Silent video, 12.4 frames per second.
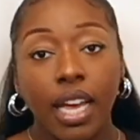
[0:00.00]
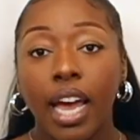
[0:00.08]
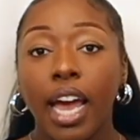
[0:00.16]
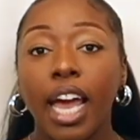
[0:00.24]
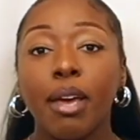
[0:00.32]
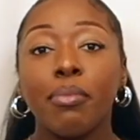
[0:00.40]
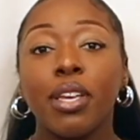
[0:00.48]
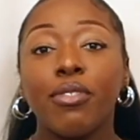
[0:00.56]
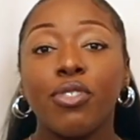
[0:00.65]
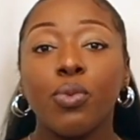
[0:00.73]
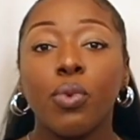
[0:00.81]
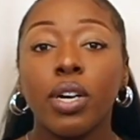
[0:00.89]
Hate me
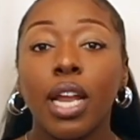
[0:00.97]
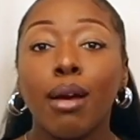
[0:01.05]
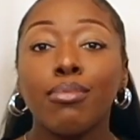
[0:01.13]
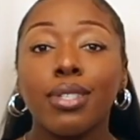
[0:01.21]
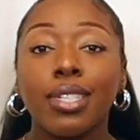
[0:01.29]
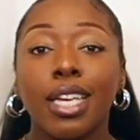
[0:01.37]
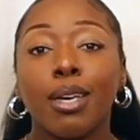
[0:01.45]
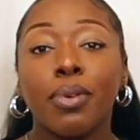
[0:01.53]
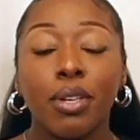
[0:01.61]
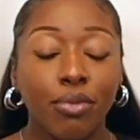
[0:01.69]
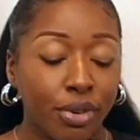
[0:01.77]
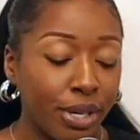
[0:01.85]
if you want, I'm just
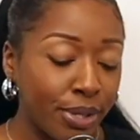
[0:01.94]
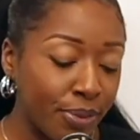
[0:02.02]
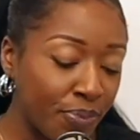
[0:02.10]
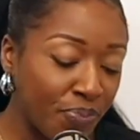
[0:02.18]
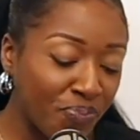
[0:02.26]
keeping it real.